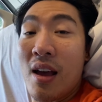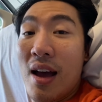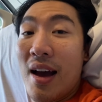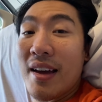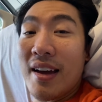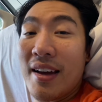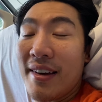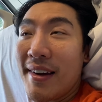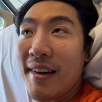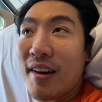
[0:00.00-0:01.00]

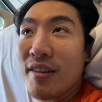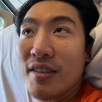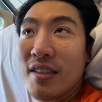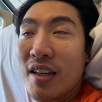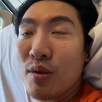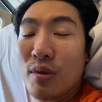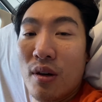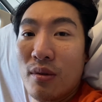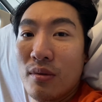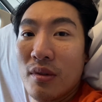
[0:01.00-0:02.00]
I honestly I don't
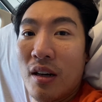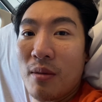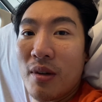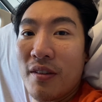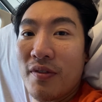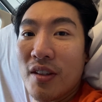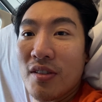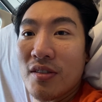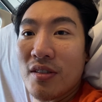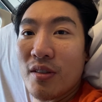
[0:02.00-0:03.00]
know if this
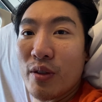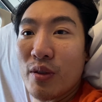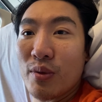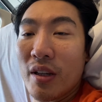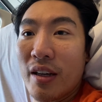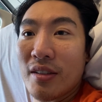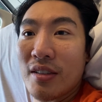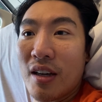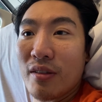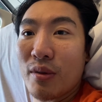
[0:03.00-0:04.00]
is going to like
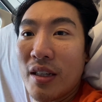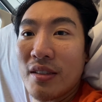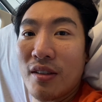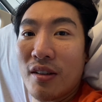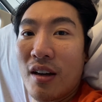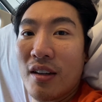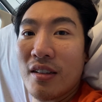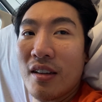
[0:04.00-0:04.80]
sound crazy or not,